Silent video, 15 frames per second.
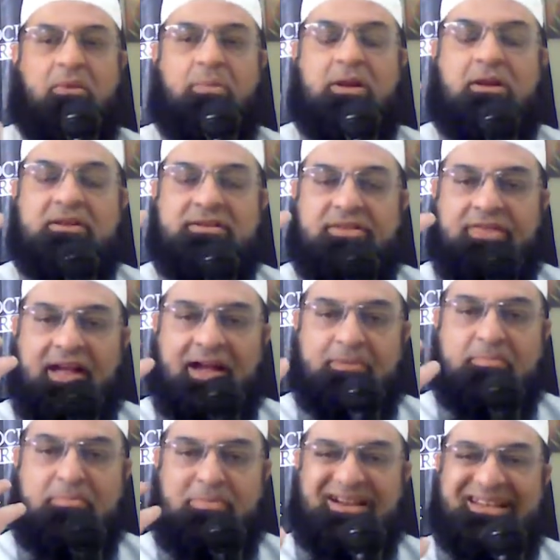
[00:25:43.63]
Because that
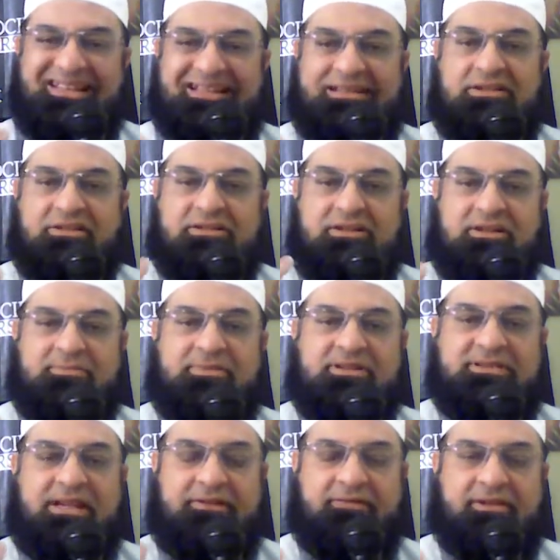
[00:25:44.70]
money
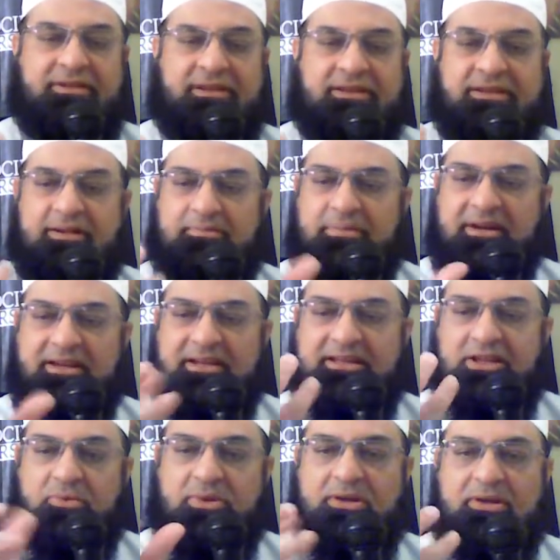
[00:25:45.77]
determines everything. The money
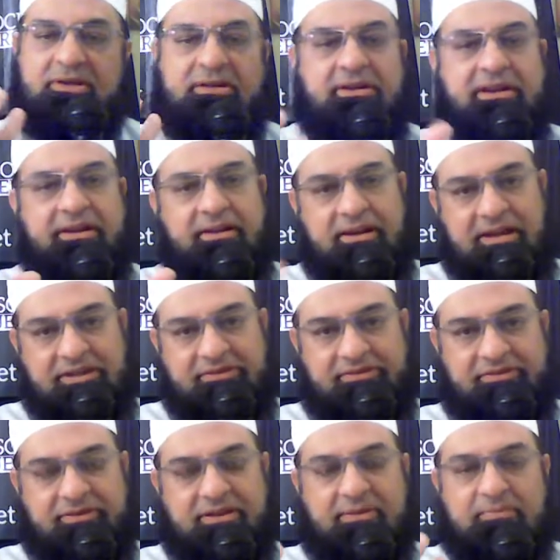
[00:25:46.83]
that we earn in
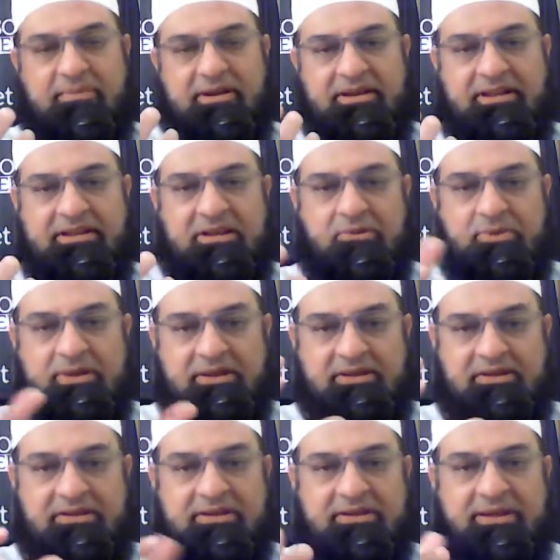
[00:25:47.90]
life, the money that we
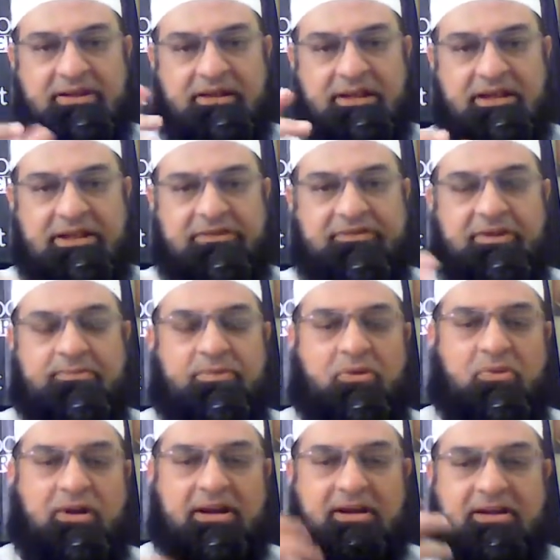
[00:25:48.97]
earn in life and
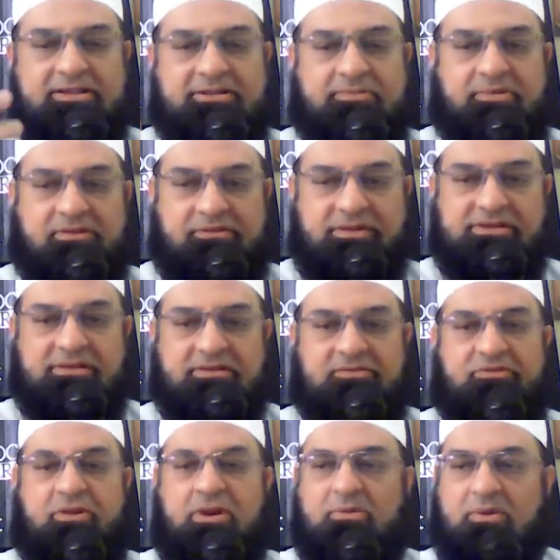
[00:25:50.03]
provide as a provision
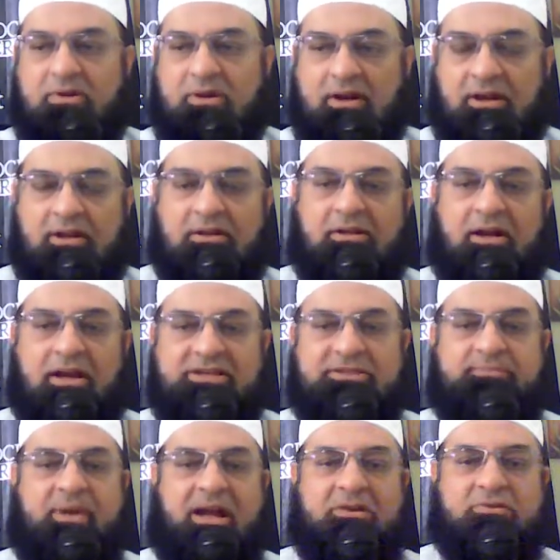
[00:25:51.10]
for our
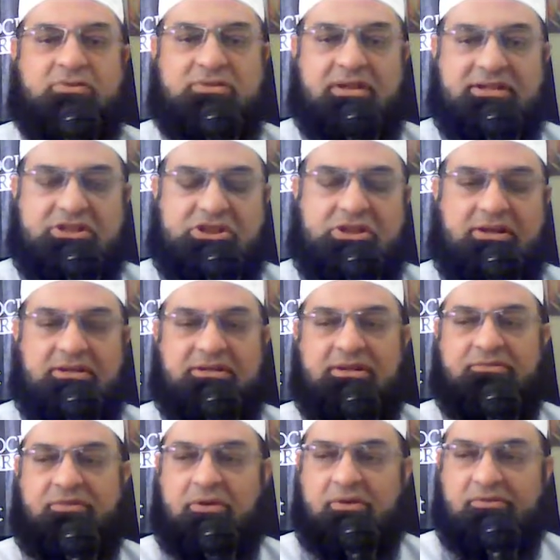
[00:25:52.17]
spouse and
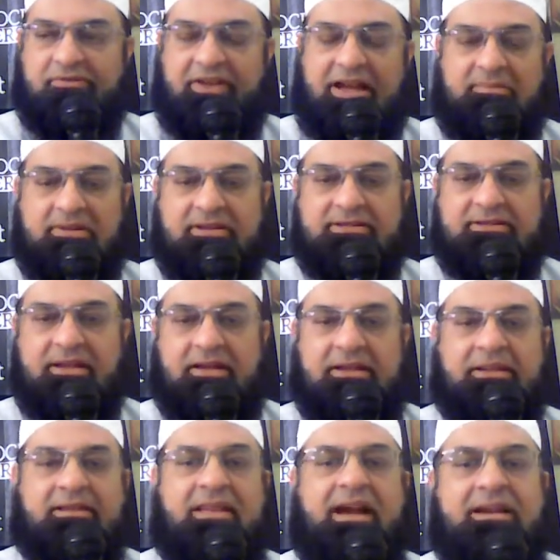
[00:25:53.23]
children, for our families,
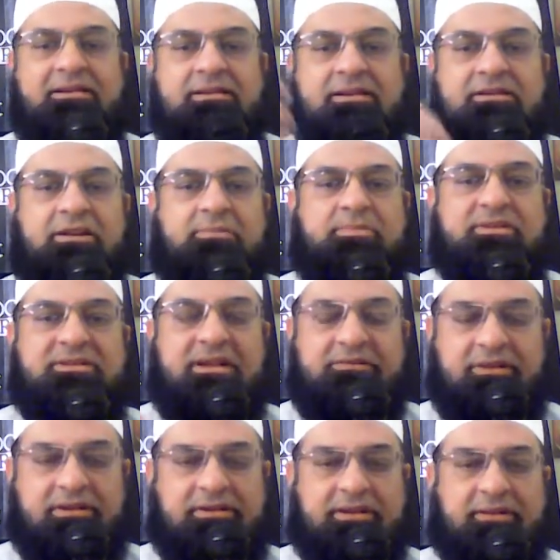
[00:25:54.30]
that determines
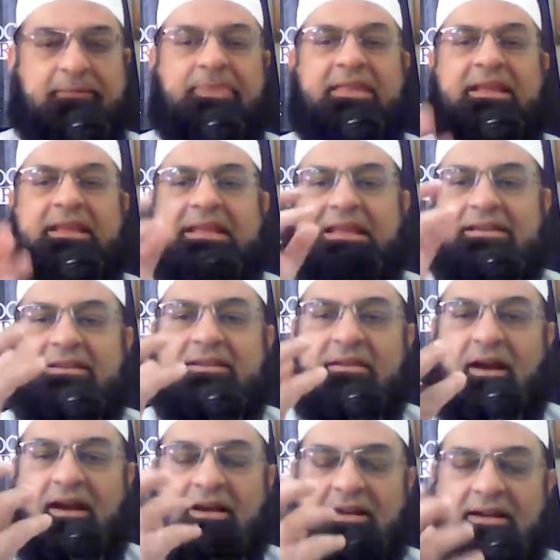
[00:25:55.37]
everything. Eating
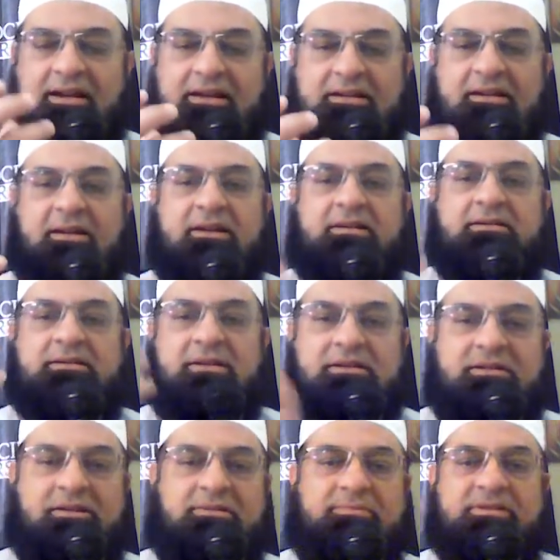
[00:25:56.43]
halal
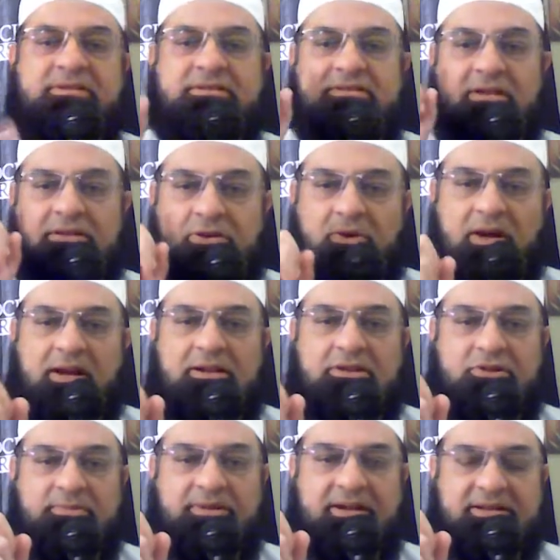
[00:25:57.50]
determines the dua
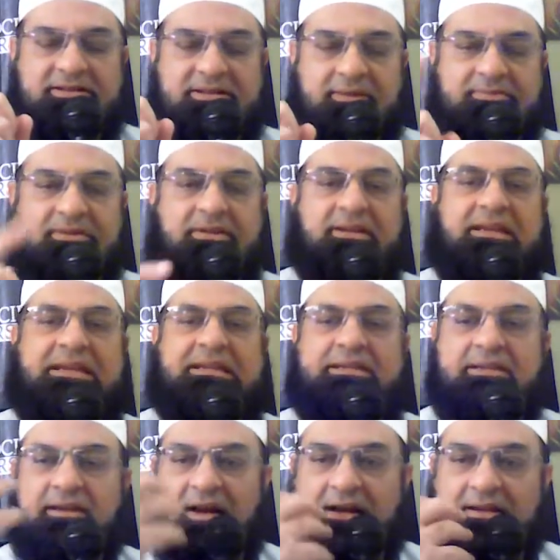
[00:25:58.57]
to be accepted.
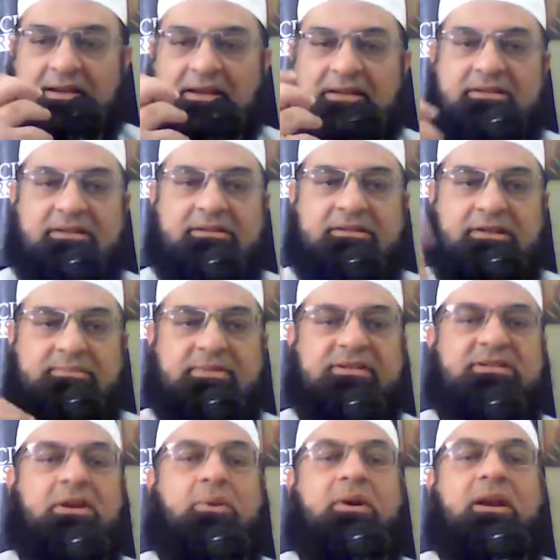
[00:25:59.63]
Eating halal
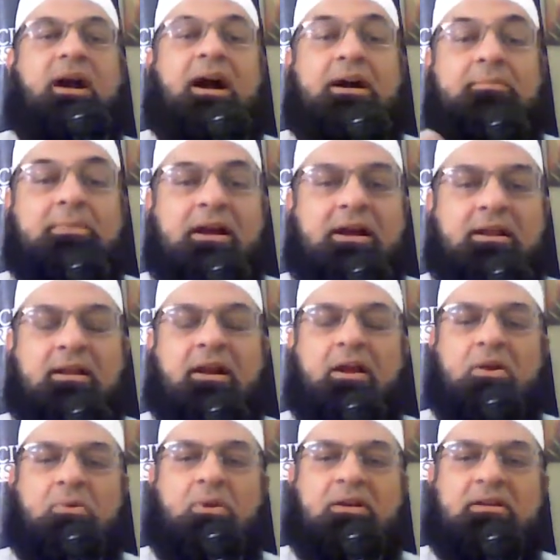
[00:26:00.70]
determines our a'mal.
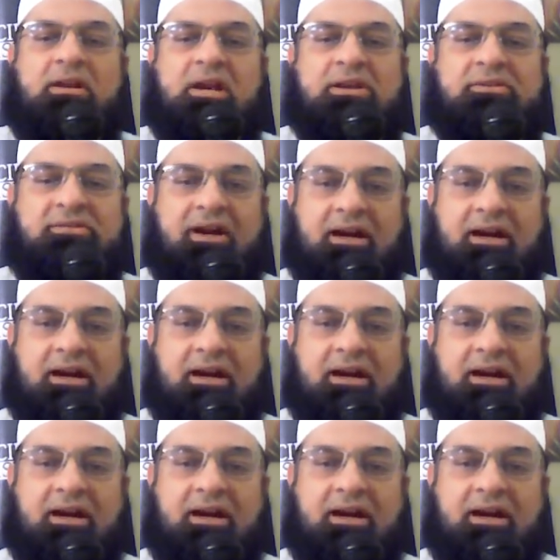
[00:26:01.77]
What kind of